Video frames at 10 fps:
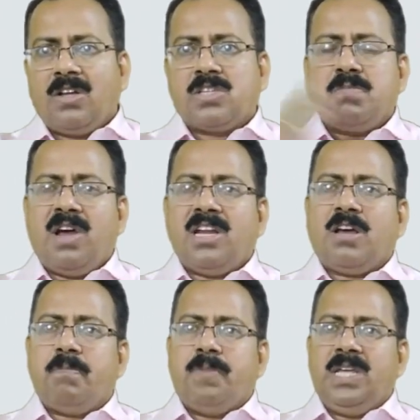small
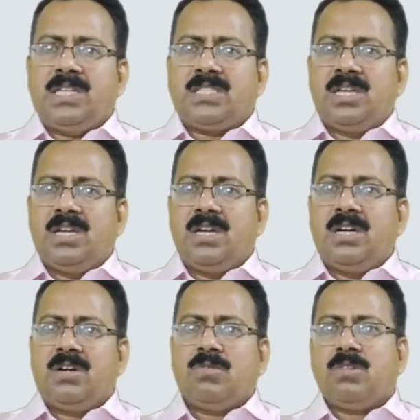companies,
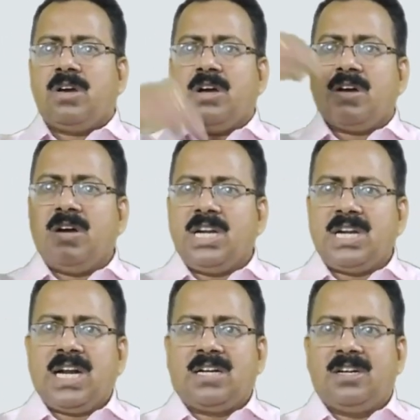to the
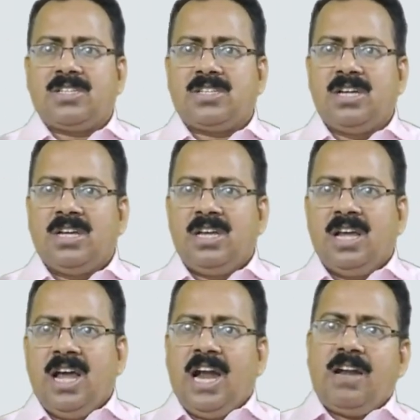contractors,
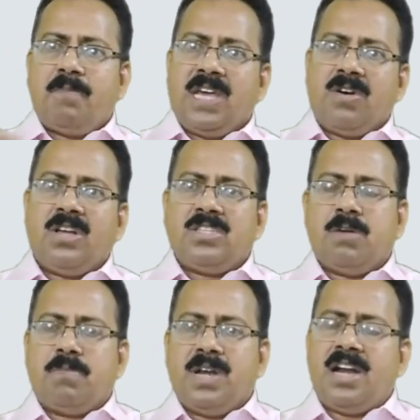and because
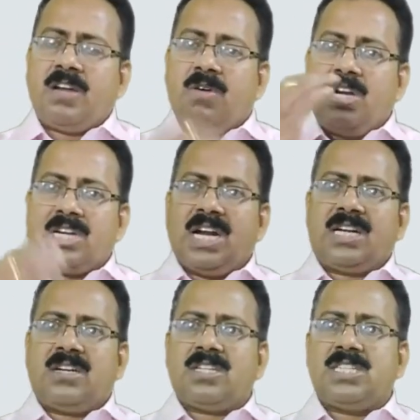of it, and
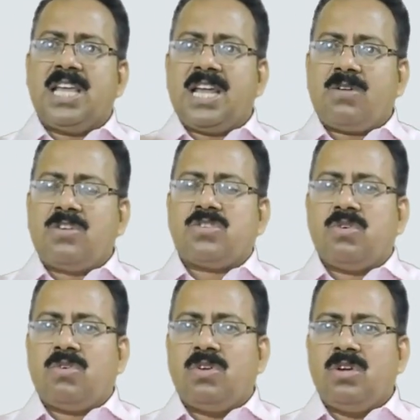contractors, they are
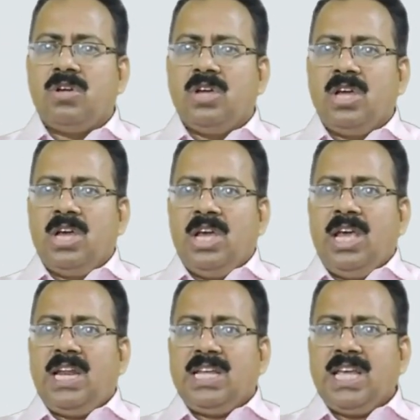also
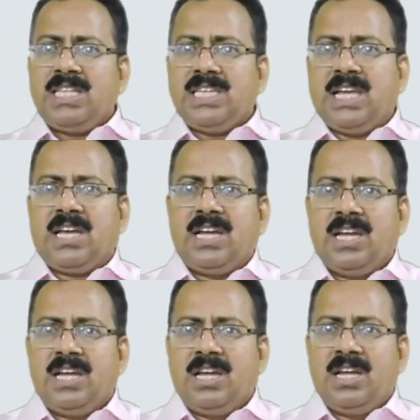engaging
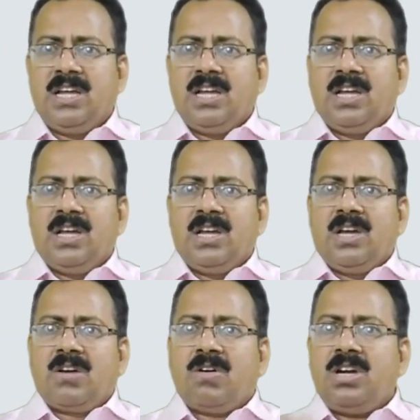
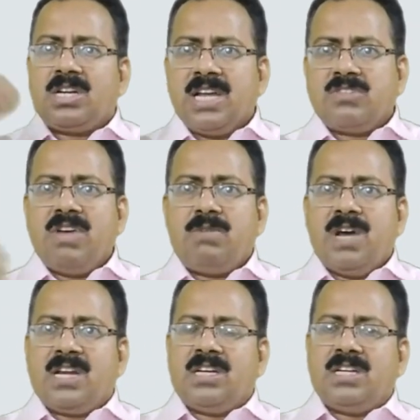contractual
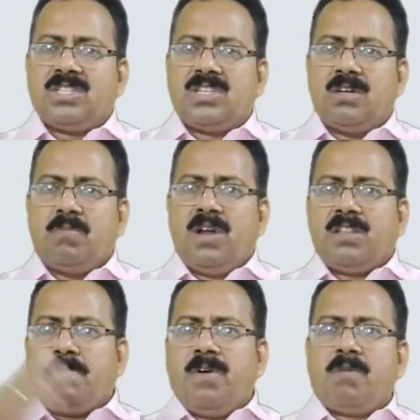workers for
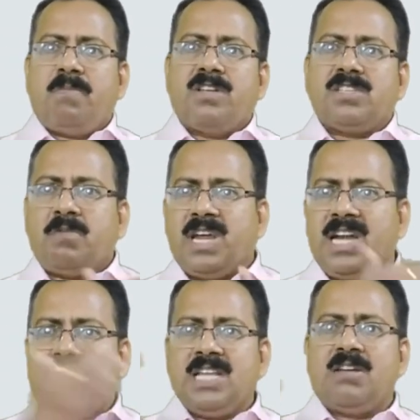the purpose of
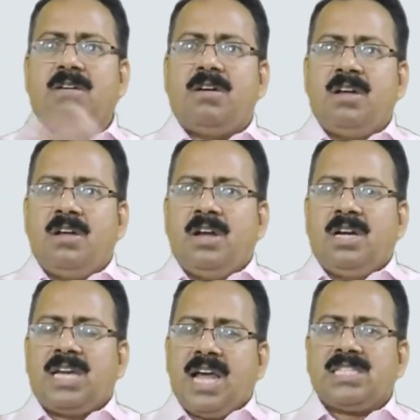getting the
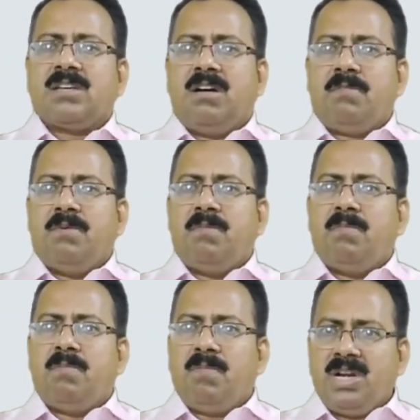task of
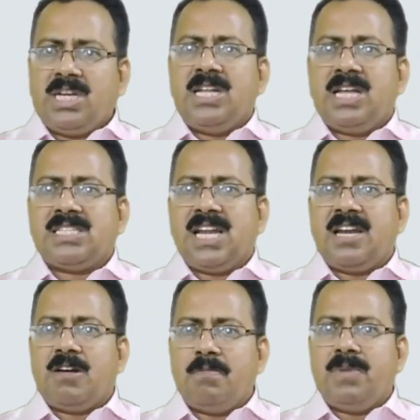
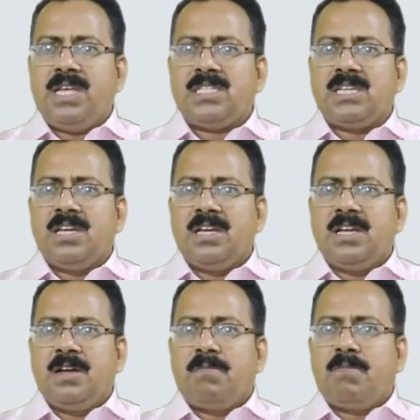multinational companies
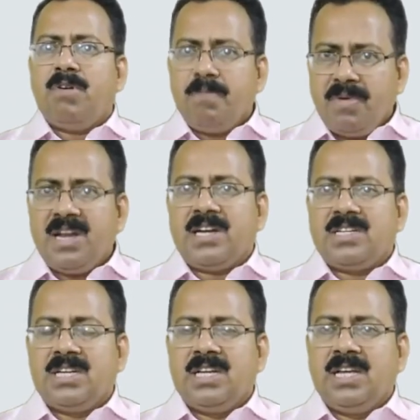
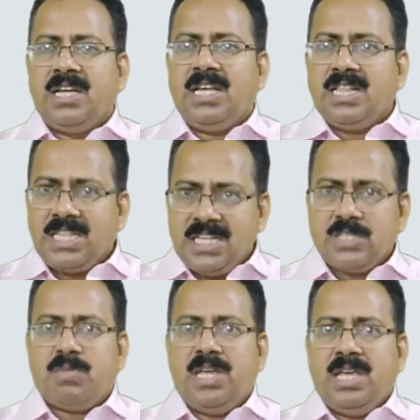fulfilled. In
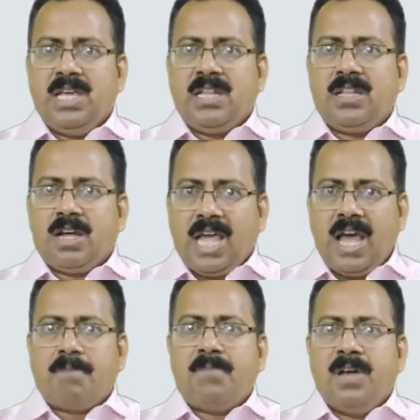this way, the
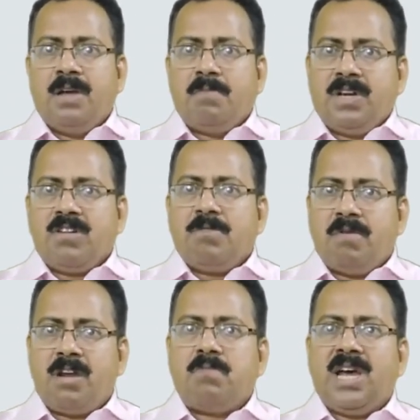gap between
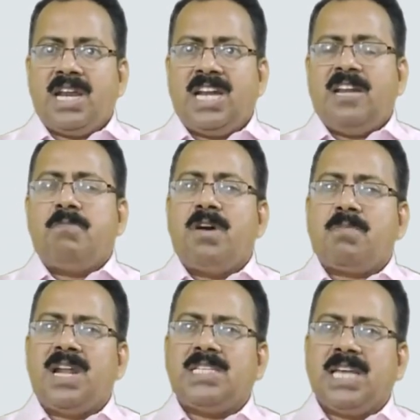formal and
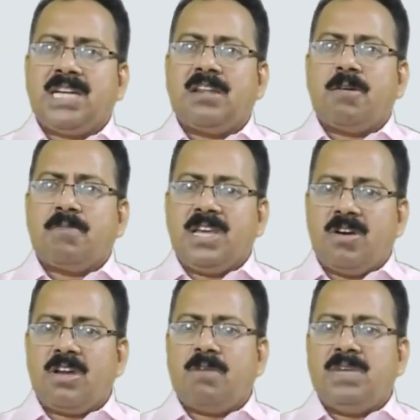informal sector of
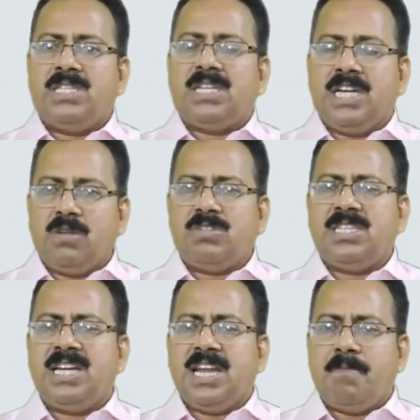economy is
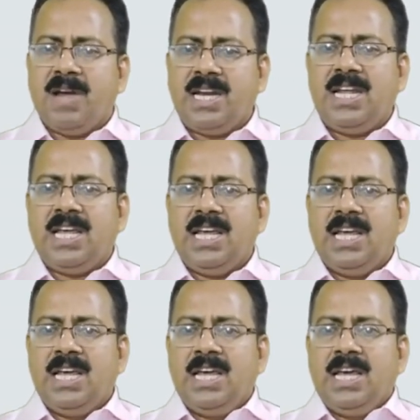reducing day by day.
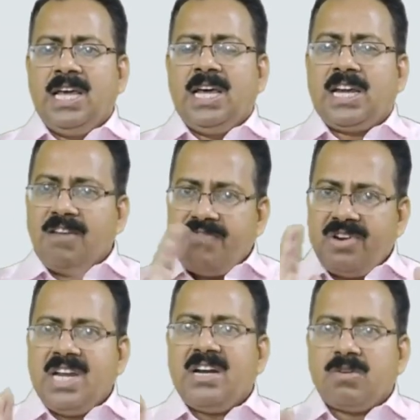
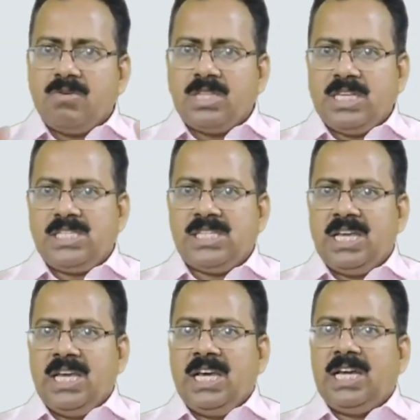Referring to
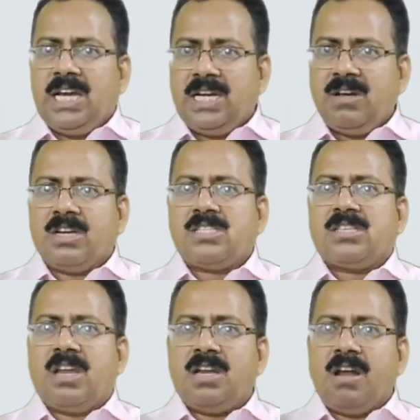this
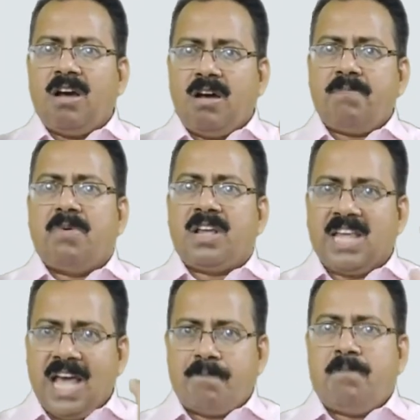reduction of
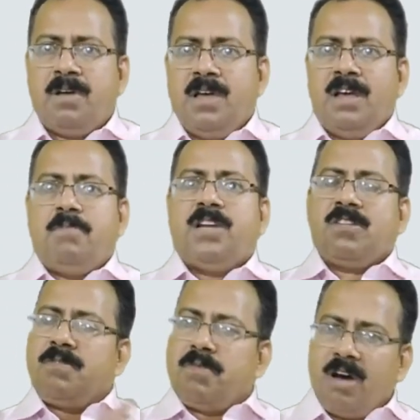gap
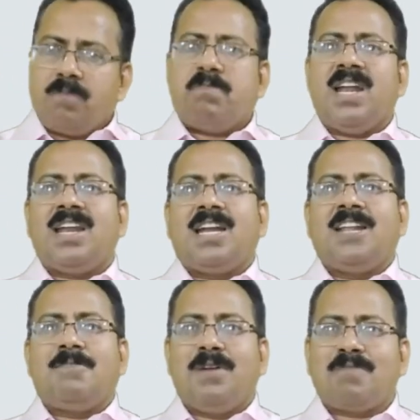between formal and
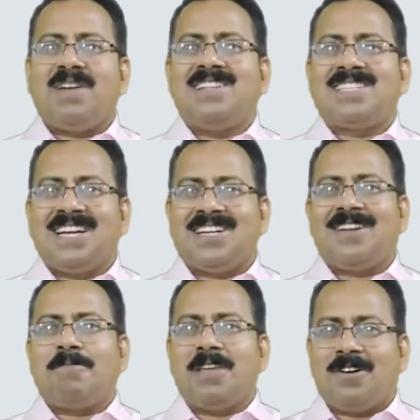informal
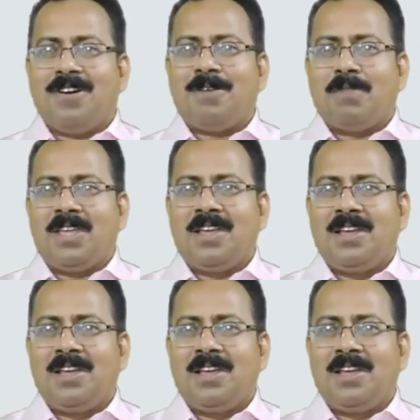sector of economy,